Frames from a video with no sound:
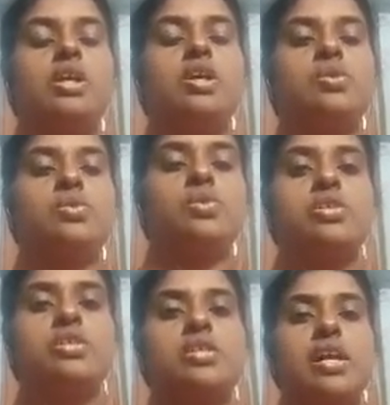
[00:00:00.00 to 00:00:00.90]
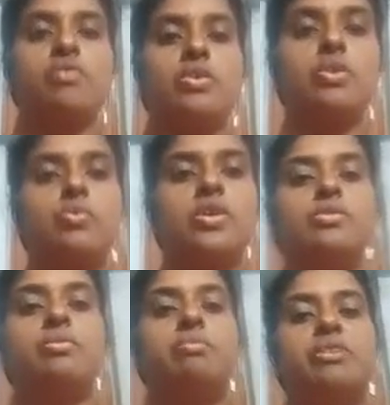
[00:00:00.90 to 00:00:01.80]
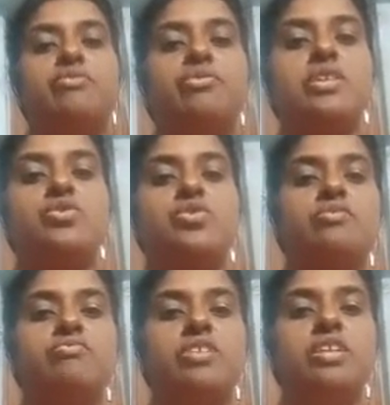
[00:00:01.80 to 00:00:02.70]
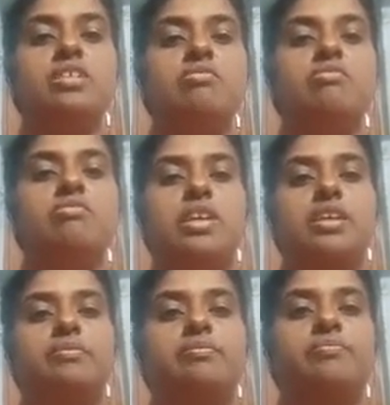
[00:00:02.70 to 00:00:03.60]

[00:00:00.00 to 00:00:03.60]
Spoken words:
So this is how your mid function will work.